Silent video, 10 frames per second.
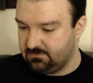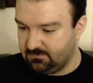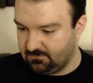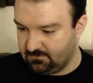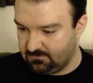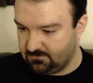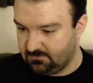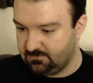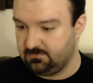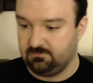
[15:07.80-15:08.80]

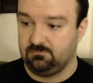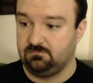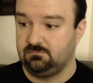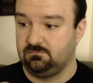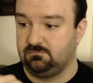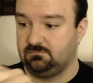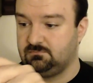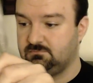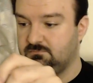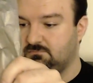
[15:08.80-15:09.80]

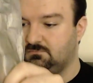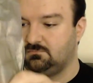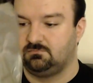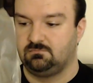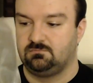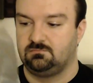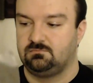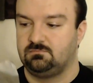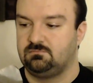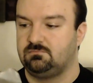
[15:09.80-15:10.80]

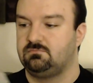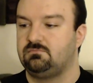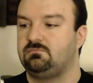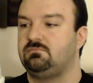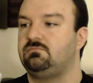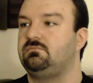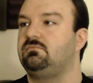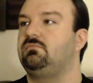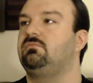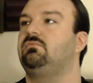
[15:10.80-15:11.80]

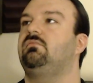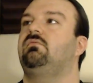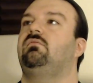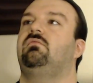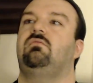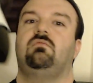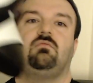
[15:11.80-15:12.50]
(no one is talking)